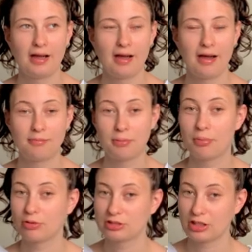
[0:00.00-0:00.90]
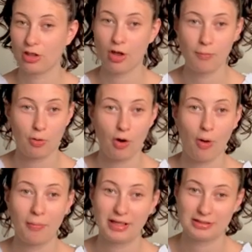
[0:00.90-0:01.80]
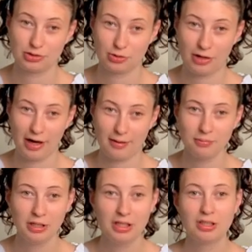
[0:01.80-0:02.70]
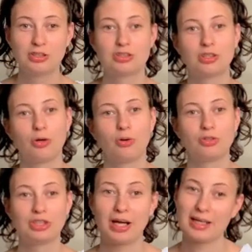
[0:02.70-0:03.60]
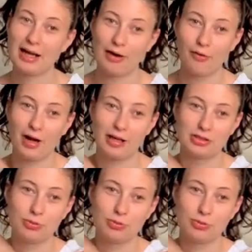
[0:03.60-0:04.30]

have been posting a lot more on my Instagram, so check it out. I do